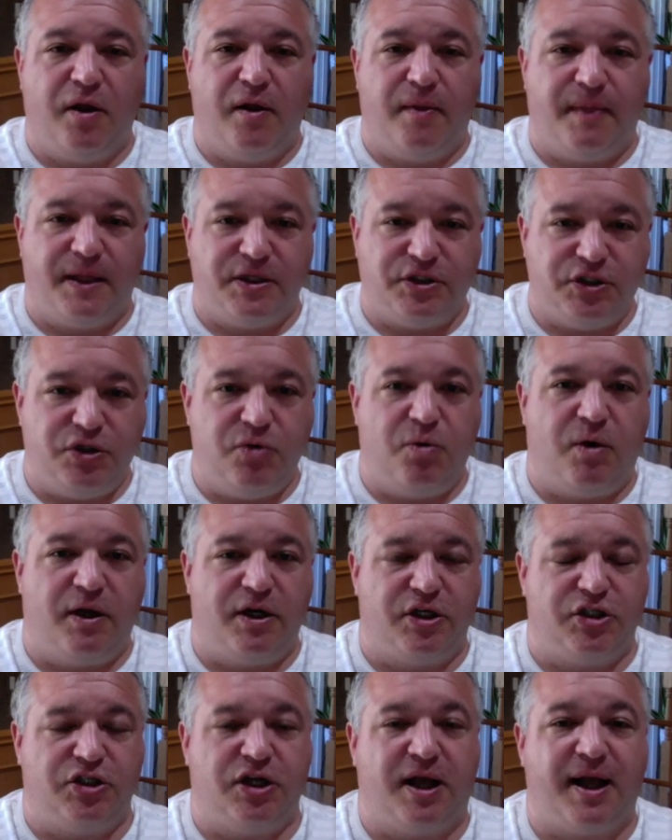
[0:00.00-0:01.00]
that you want
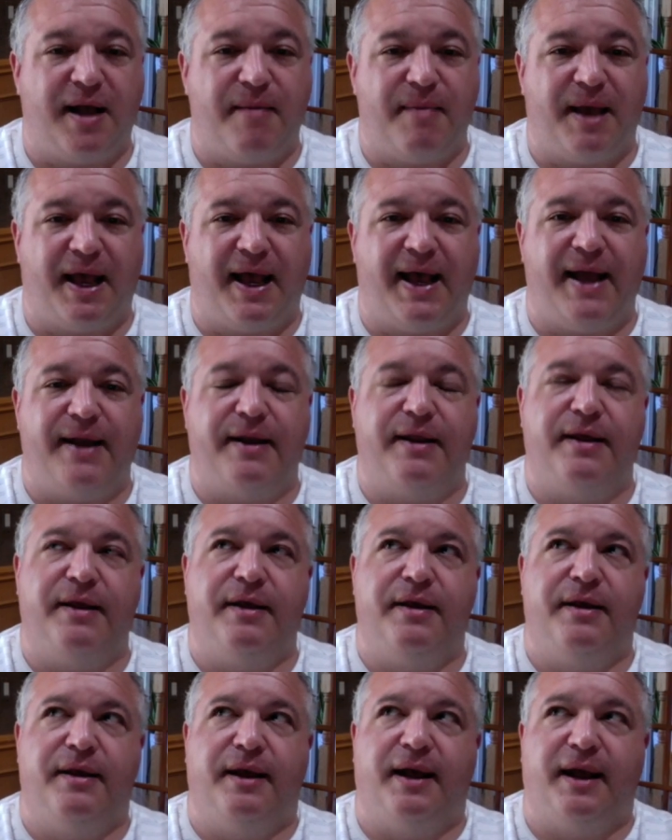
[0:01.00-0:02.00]
a job at
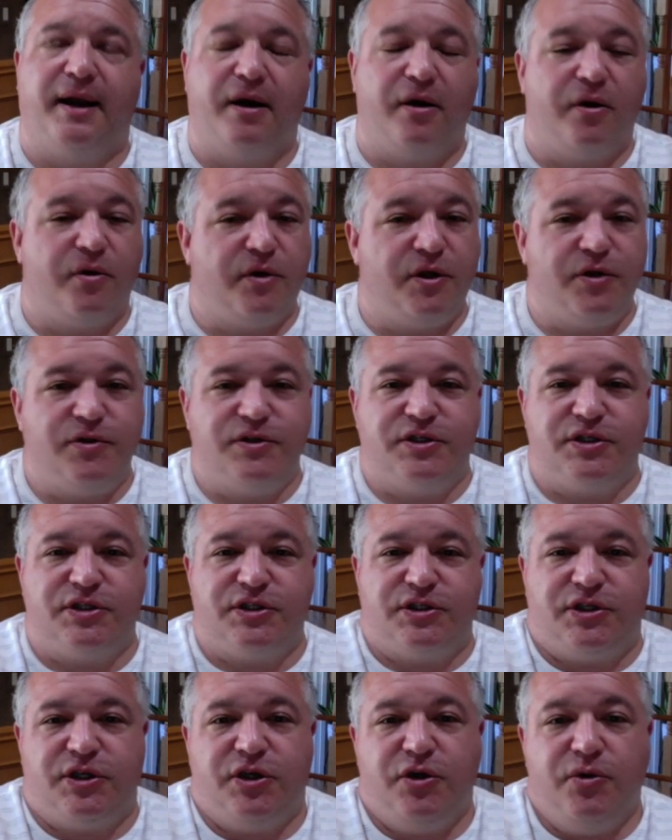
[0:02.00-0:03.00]
I don't know,
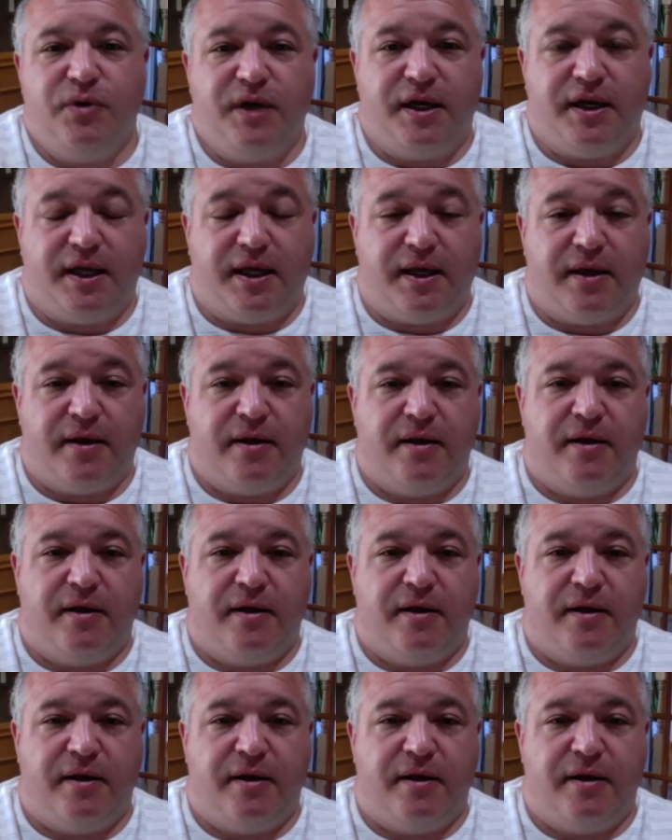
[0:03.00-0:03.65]
uses Unity.